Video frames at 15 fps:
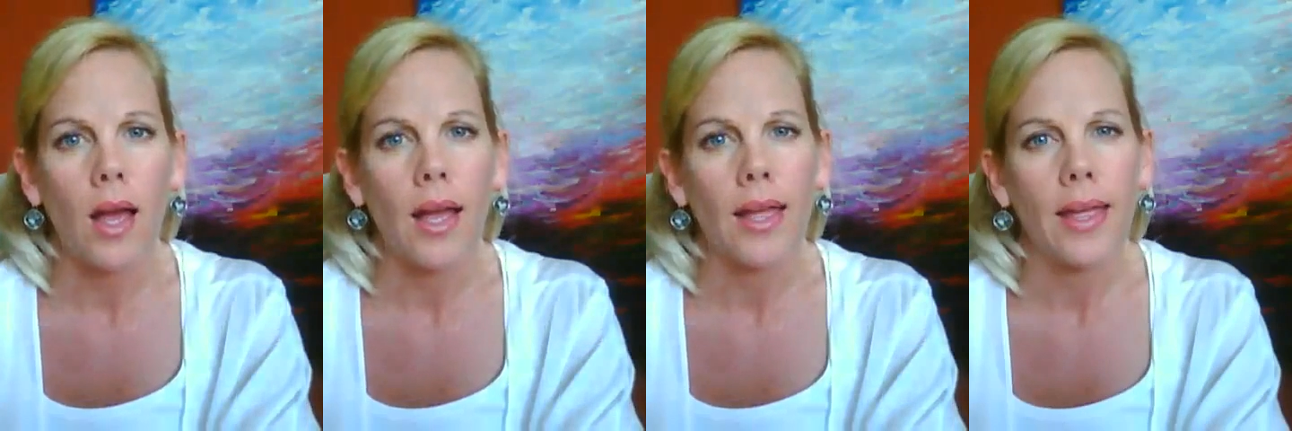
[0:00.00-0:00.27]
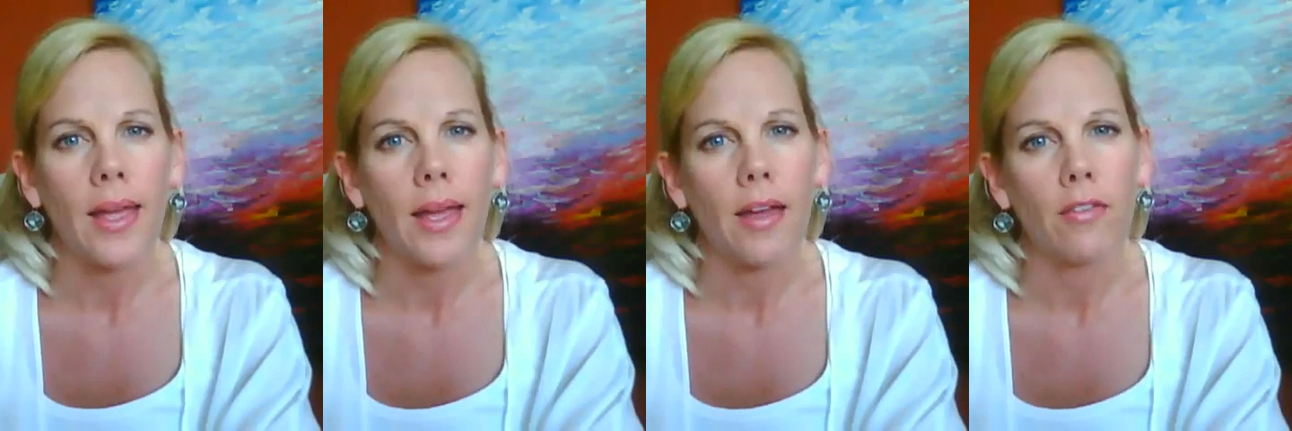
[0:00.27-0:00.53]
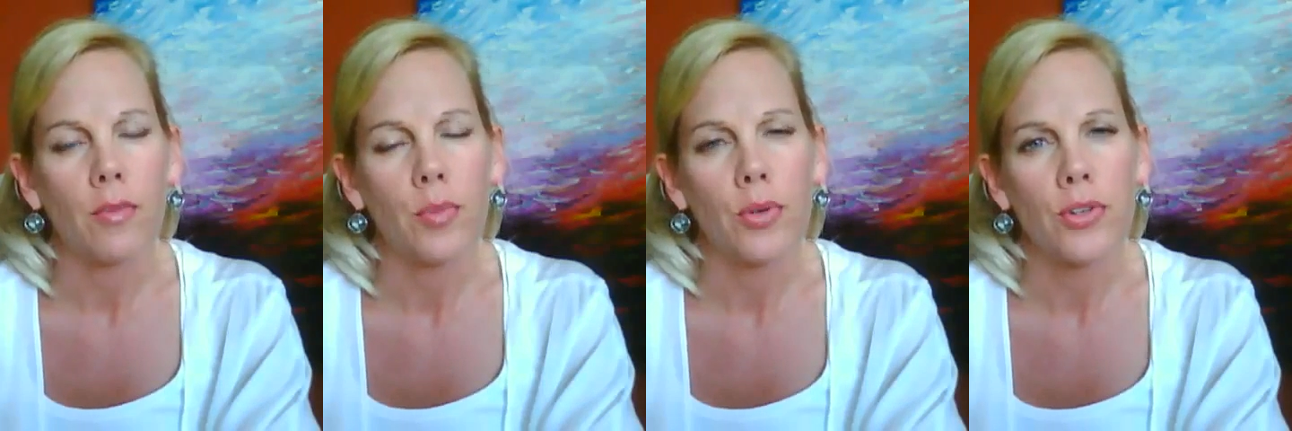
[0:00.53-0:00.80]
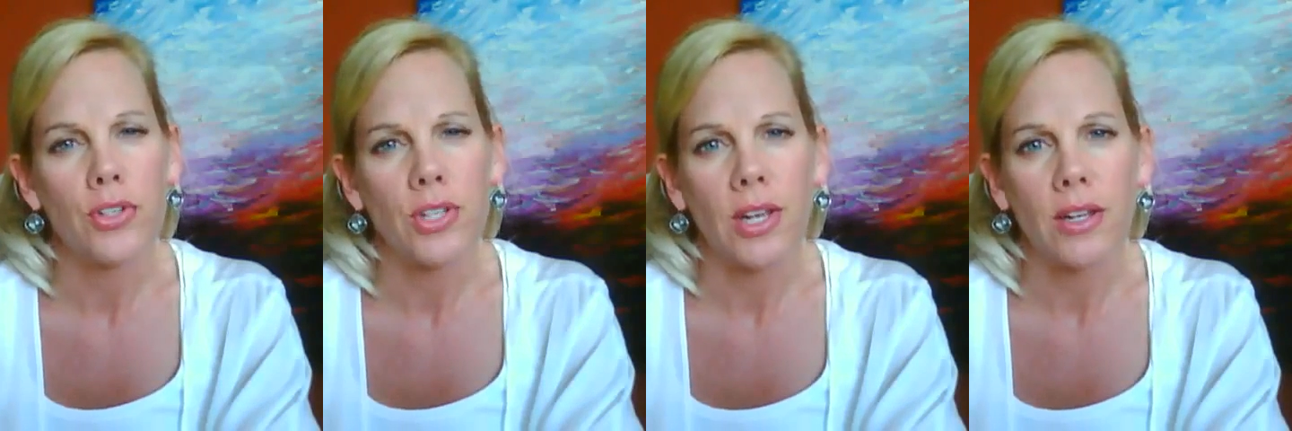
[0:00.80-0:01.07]
I have
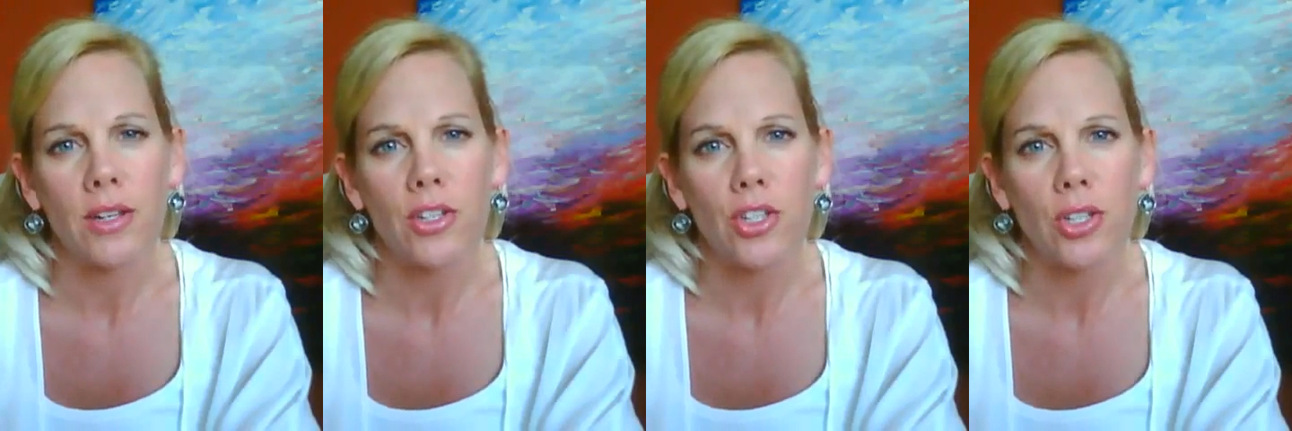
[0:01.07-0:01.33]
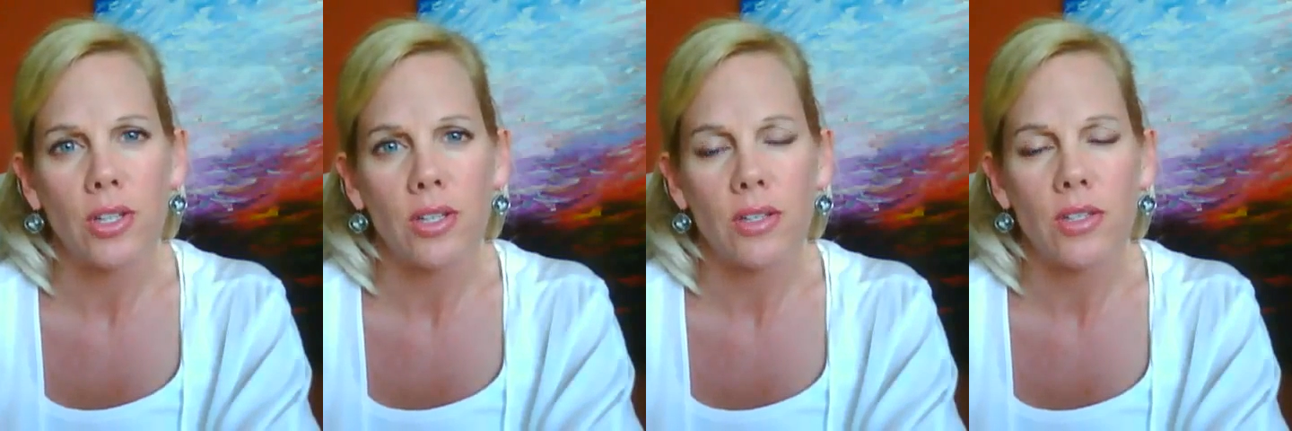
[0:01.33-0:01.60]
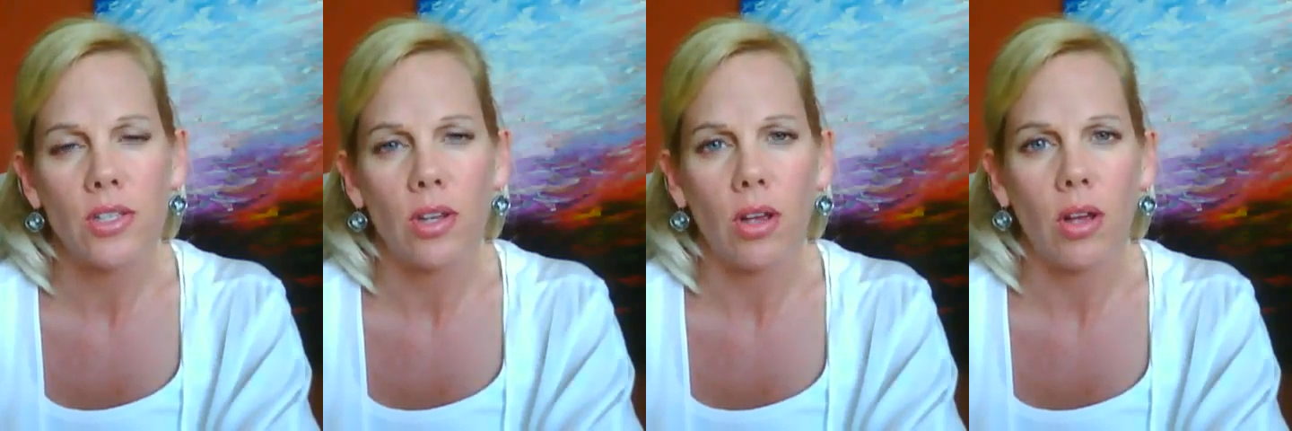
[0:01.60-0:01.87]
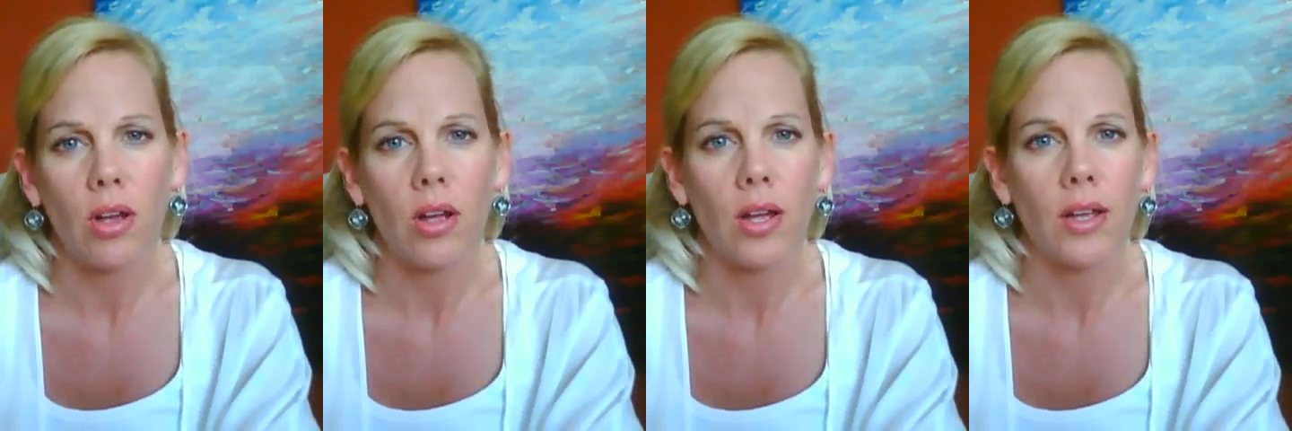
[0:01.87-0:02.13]
percentages
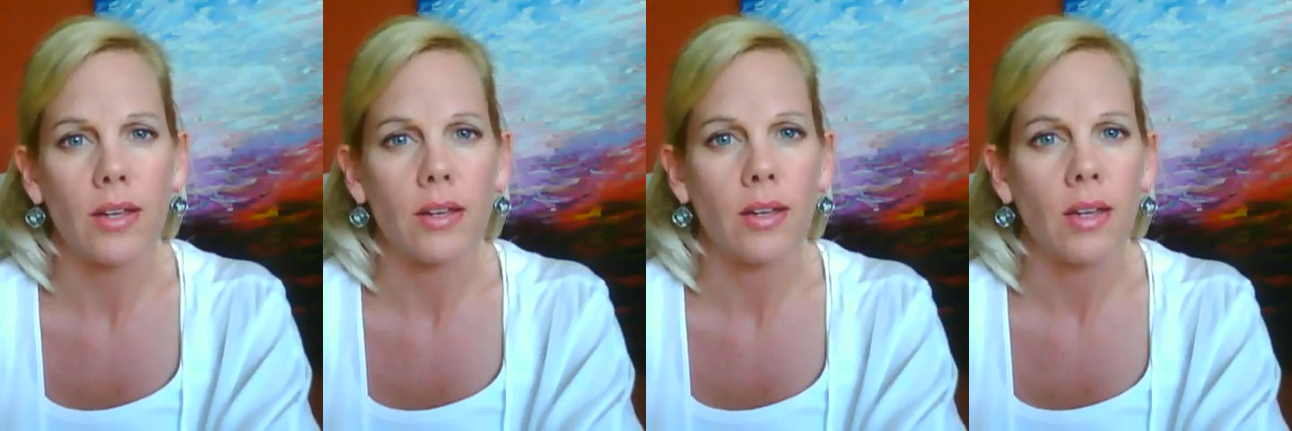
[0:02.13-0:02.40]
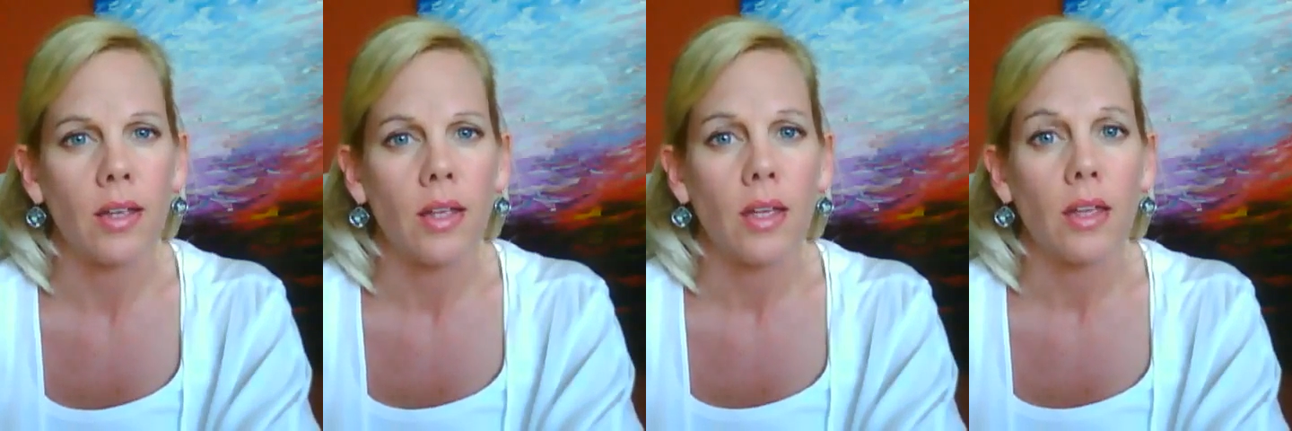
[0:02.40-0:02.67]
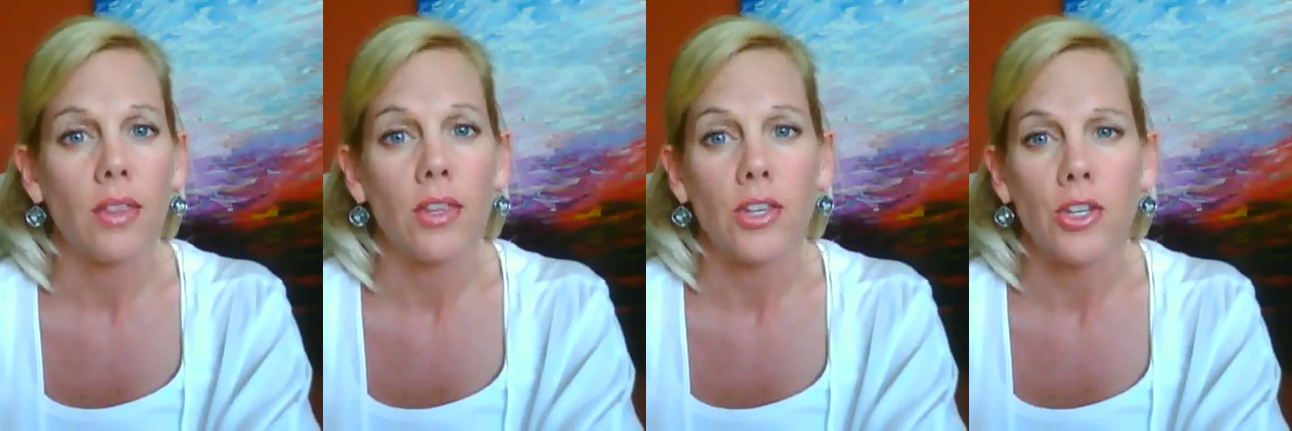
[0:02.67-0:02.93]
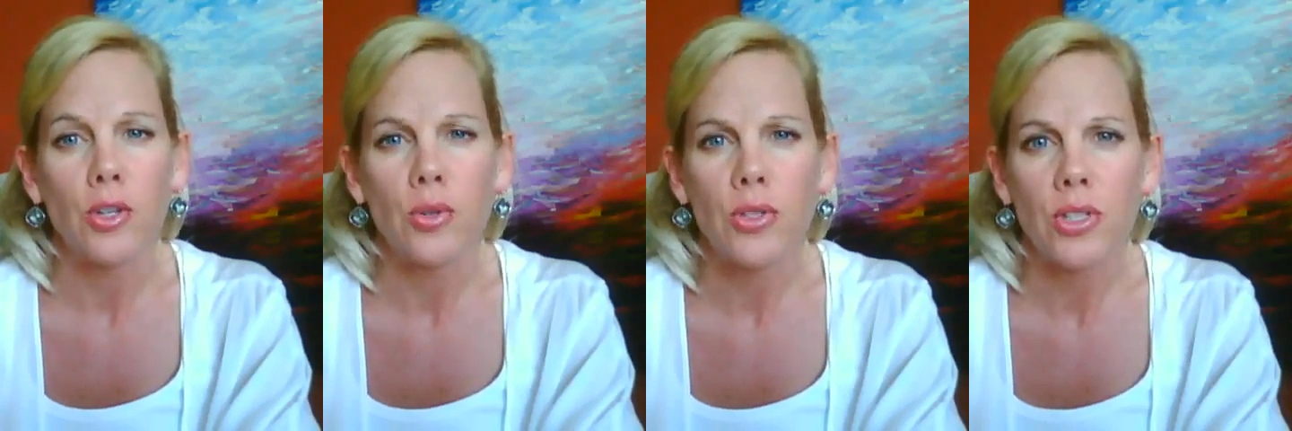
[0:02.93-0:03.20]
on
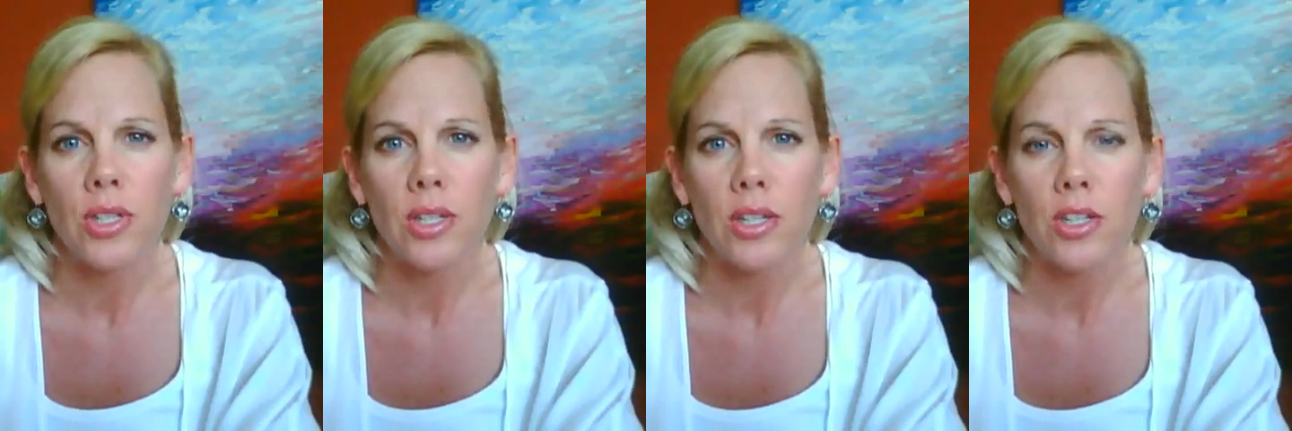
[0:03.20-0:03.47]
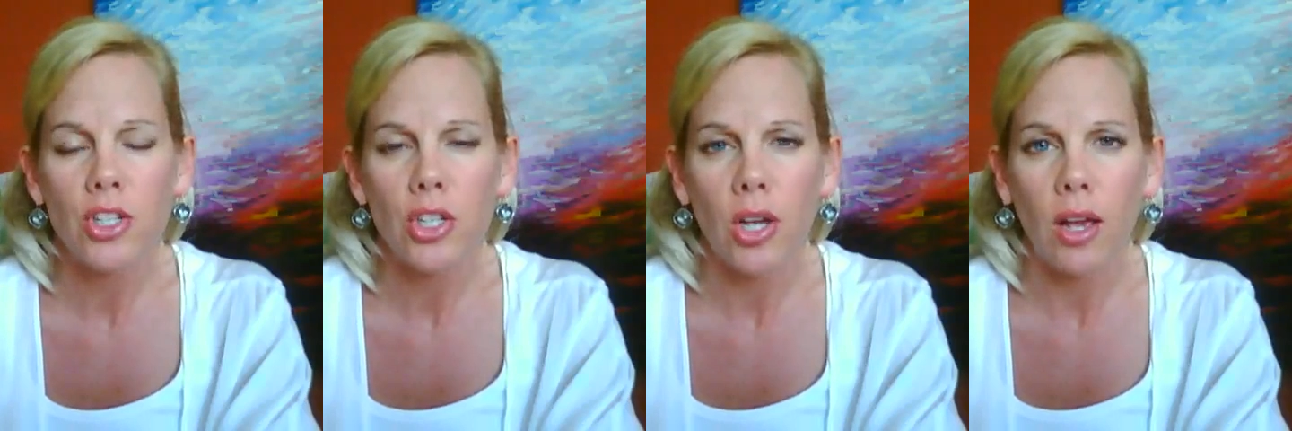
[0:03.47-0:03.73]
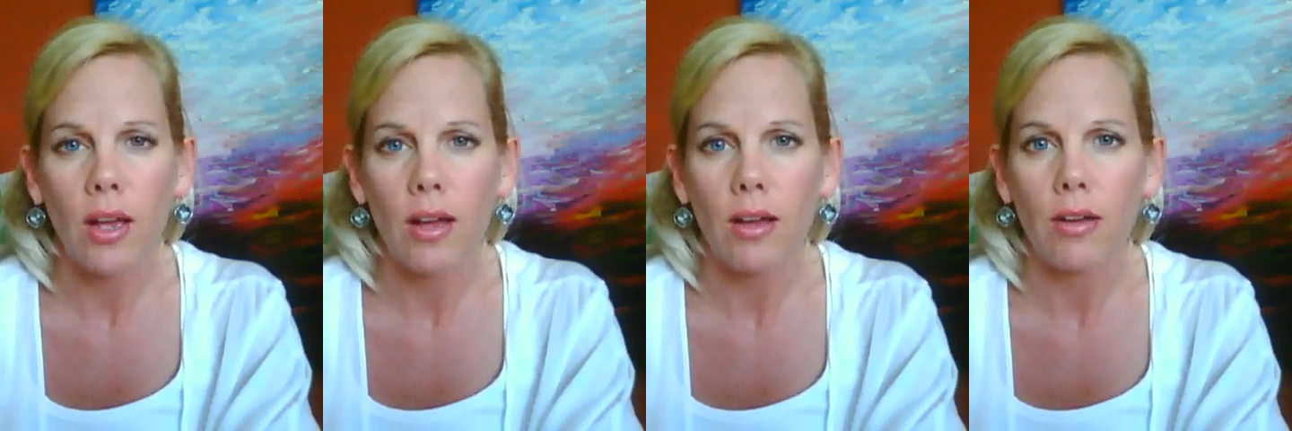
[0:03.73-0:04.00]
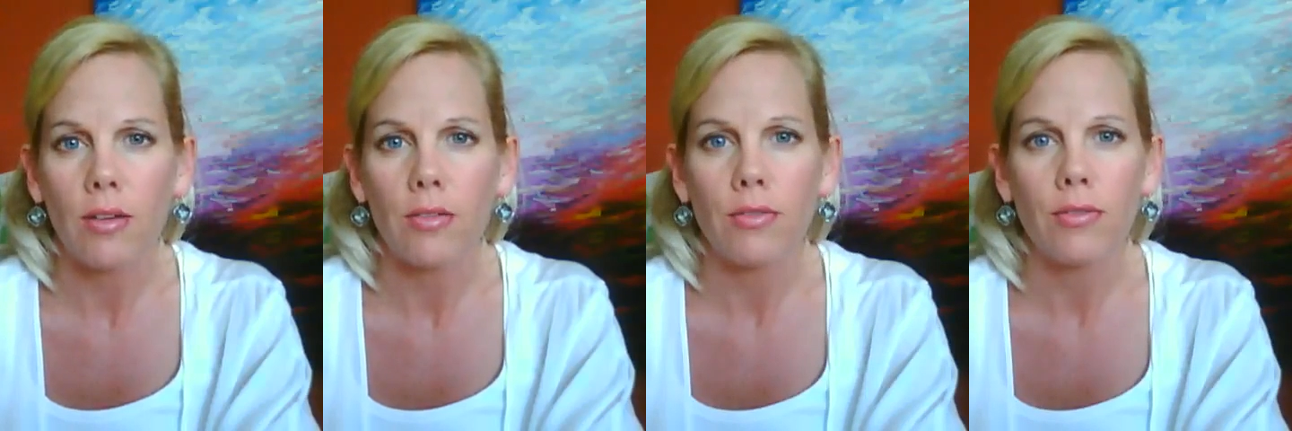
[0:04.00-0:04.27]
the usage
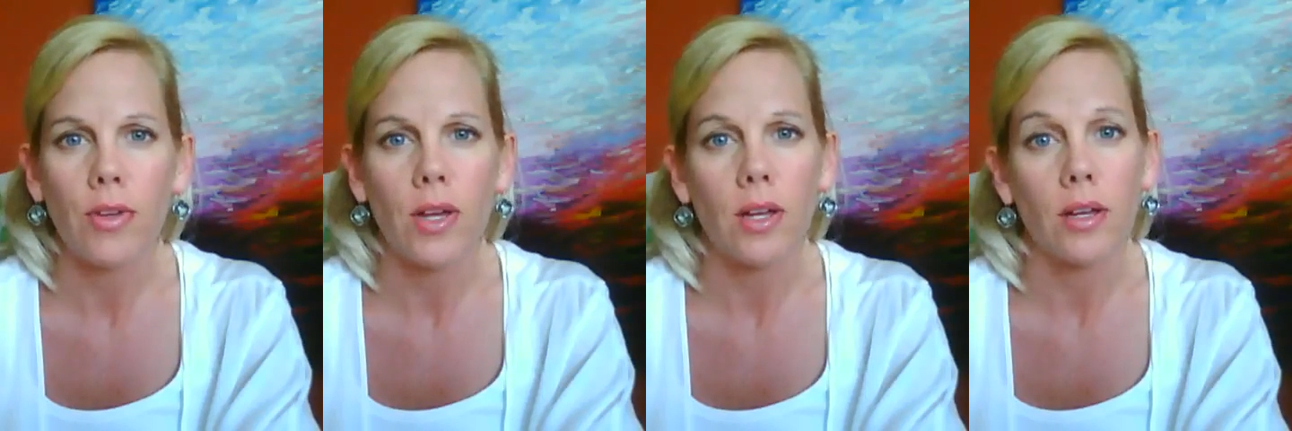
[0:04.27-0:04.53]
of